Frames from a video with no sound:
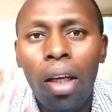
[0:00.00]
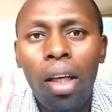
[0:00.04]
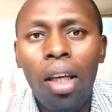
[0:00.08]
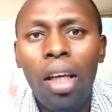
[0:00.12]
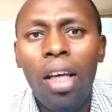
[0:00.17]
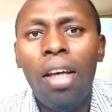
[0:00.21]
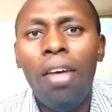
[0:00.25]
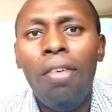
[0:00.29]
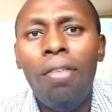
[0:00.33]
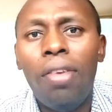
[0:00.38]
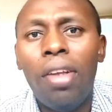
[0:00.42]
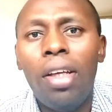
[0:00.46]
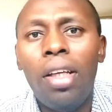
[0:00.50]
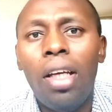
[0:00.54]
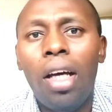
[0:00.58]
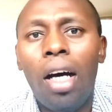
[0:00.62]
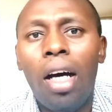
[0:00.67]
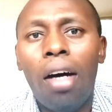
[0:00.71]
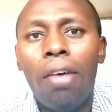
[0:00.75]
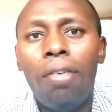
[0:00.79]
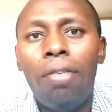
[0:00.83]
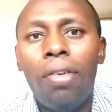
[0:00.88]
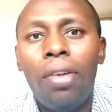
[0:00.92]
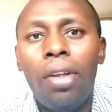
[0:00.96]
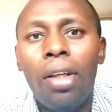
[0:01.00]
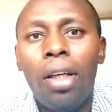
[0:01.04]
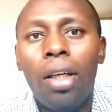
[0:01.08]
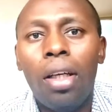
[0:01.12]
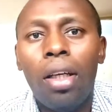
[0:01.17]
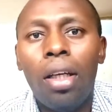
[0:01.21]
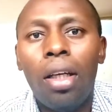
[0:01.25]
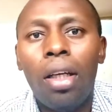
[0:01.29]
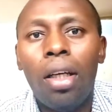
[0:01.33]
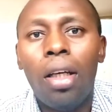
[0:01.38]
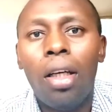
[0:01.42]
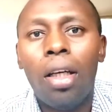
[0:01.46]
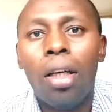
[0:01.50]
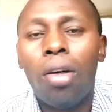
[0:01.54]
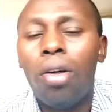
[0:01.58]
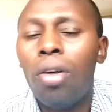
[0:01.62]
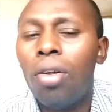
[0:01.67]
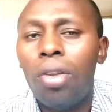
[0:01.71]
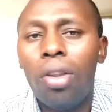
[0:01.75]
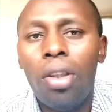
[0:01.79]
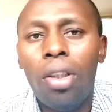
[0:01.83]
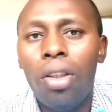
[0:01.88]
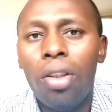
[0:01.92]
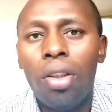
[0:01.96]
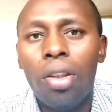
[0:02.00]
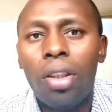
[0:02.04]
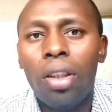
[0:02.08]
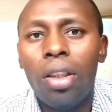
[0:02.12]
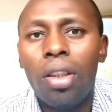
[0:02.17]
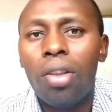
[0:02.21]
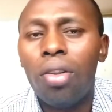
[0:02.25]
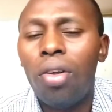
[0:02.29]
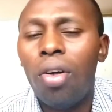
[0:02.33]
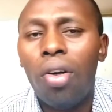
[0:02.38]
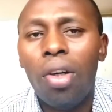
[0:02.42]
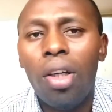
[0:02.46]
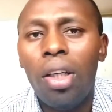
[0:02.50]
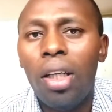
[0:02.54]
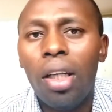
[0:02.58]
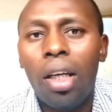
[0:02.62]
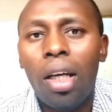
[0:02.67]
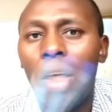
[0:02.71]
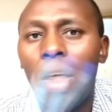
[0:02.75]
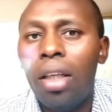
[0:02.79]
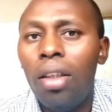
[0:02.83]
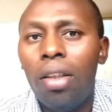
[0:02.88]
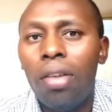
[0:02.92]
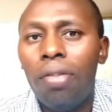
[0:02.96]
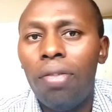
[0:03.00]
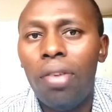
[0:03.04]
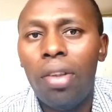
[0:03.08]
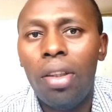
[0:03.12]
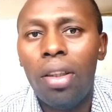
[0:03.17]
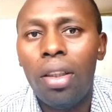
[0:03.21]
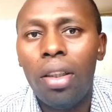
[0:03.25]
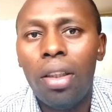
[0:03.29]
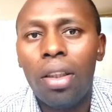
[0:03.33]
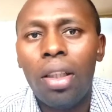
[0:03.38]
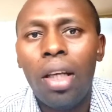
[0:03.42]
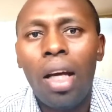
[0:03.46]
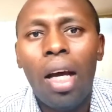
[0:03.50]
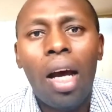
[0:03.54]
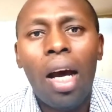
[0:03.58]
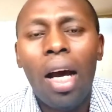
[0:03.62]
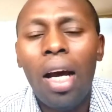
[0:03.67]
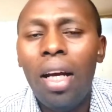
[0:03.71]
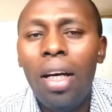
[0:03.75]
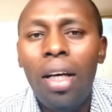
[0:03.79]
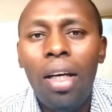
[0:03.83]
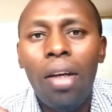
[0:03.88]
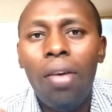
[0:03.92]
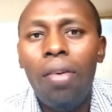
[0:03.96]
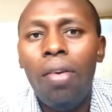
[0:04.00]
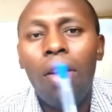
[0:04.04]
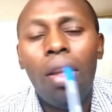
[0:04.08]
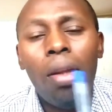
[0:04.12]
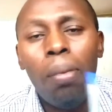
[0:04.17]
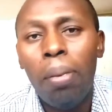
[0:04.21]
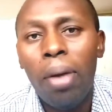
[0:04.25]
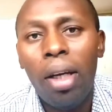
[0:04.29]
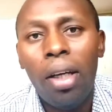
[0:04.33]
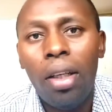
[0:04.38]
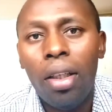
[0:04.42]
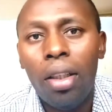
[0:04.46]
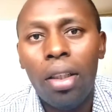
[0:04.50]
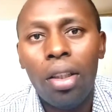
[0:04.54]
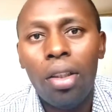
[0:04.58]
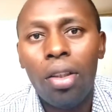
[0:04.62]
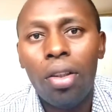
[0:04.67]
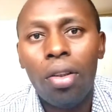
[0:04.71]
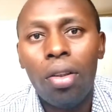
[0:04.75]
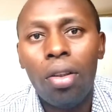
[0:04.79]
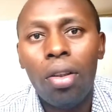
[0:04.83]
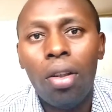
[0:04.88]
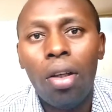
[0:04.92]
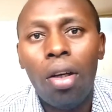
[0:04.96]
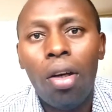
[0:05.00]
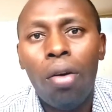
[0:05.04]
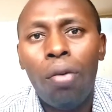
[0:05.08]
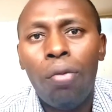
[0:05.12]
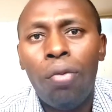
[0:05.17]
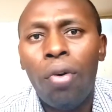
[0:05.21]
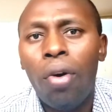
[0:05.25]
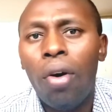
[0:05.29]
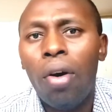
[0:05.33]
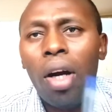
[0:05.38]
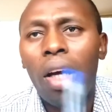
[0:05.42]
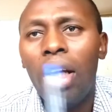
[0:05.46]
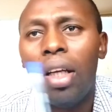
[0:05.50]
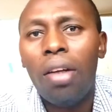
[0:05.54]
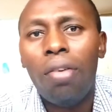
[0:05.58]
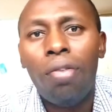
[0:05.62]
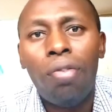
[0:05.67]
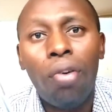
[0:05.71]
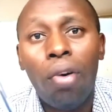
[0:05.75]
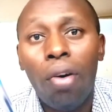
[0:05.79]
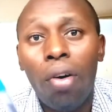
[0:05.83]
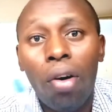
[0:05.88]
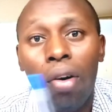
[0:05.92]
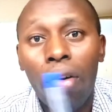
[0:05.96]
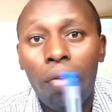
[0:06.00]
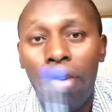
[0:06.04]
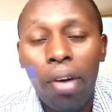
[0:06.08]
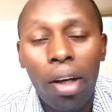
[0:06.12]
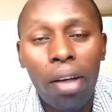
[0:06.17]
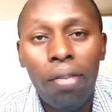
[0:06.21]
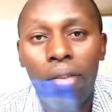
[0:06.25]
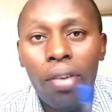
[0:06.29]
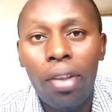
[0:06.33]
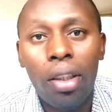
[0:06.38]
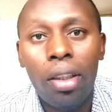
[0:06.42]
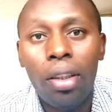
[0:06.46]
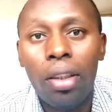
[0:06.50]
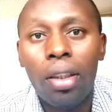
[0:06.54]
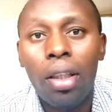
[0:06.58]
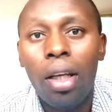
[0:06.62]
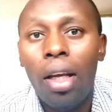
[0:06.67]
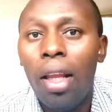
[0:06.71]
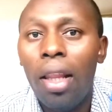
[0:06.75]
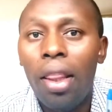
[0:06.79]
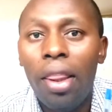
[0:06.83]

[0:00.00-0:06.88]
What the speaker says: if they have the coccidiosis or any kind of disease, I deal with the medication for like 4 or 5 days.